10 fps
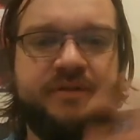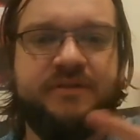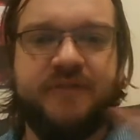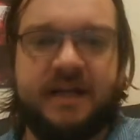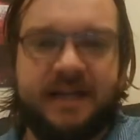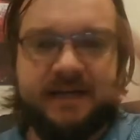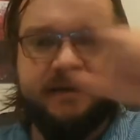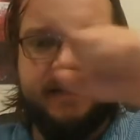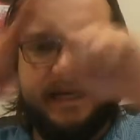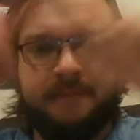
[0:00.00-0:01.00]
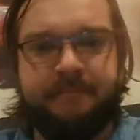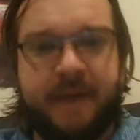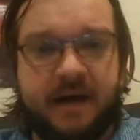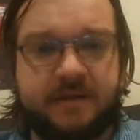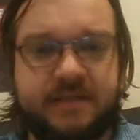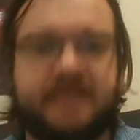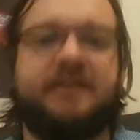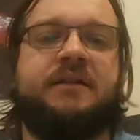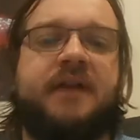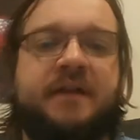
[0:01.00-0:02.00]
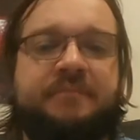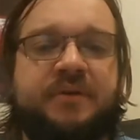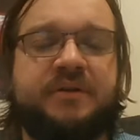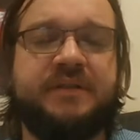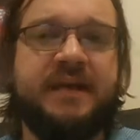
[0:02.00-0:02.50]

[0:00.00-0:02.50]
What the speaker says: They're not like in a box like in a lot of books.